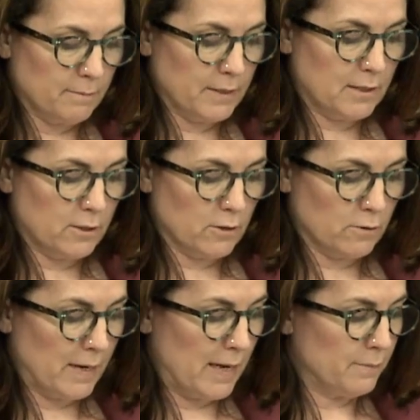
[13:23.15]
Mr John
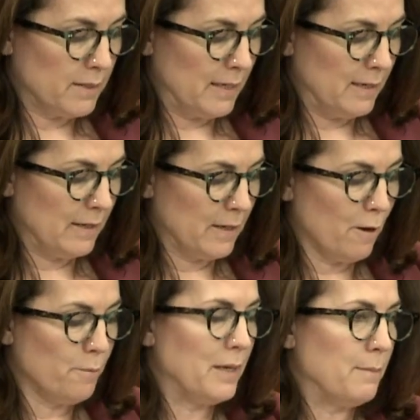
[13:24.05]
Ramsey, in the
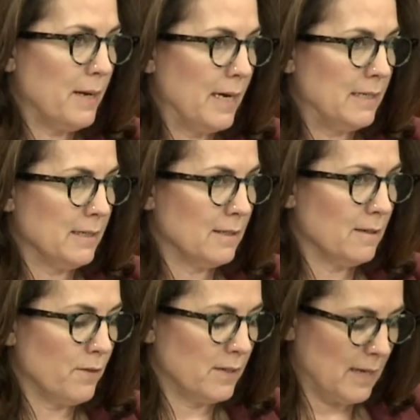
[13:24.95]
opening pages
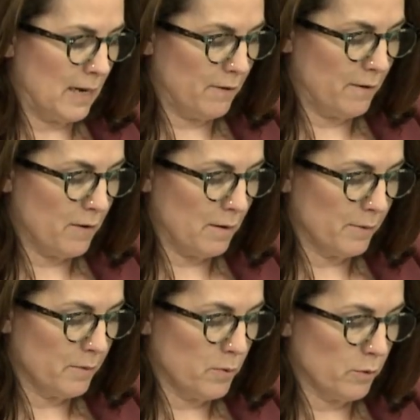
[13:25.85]
of the State of the Environment
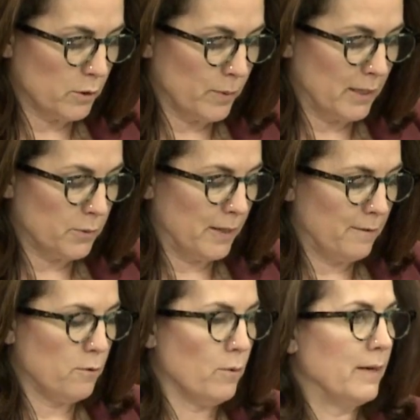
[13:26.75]
Report
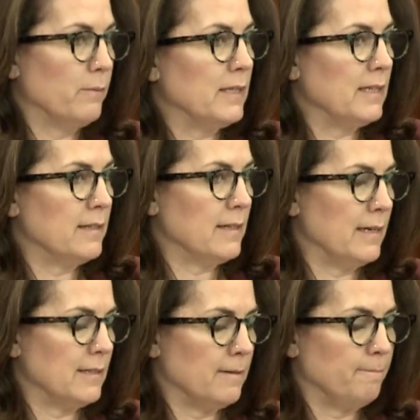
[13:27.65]
2024, in which he
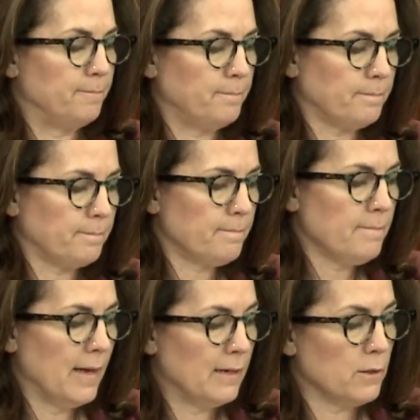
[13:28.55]
states,
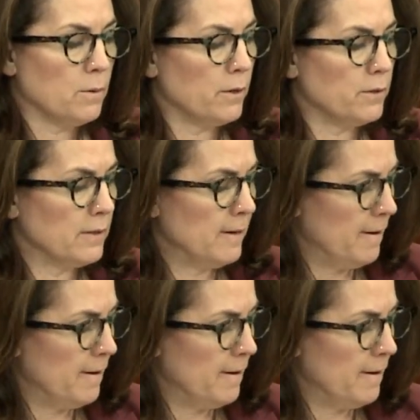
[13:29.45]
and I quote,